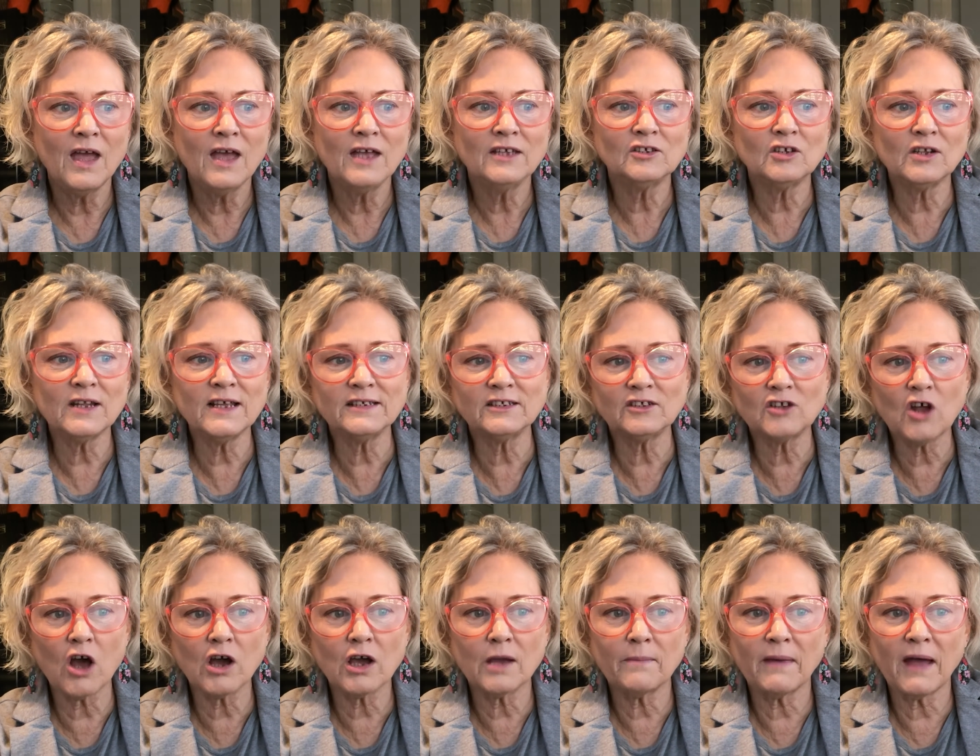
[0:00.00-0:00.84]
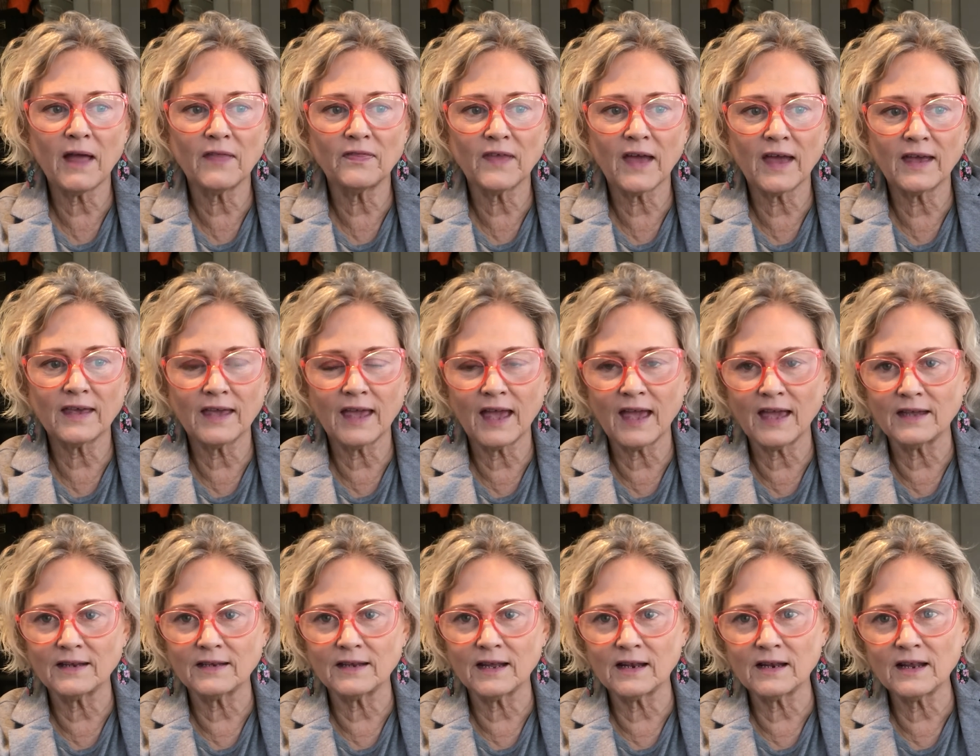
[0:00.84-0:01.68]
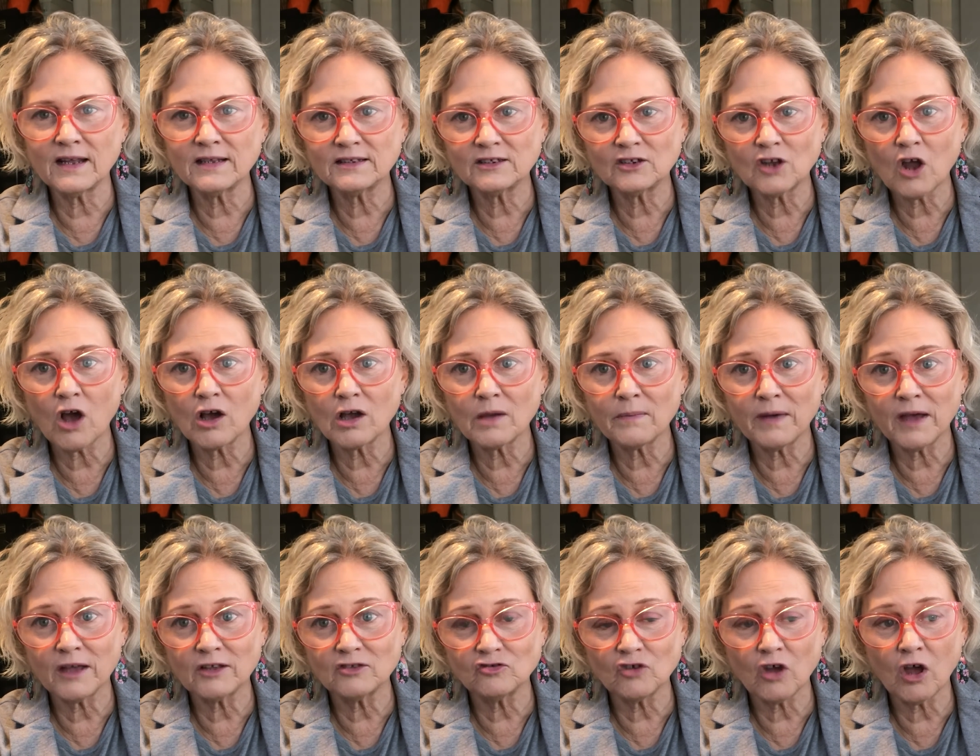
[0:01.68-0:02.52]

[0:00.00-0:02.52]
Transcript: So let's talk about that gate and let's talk about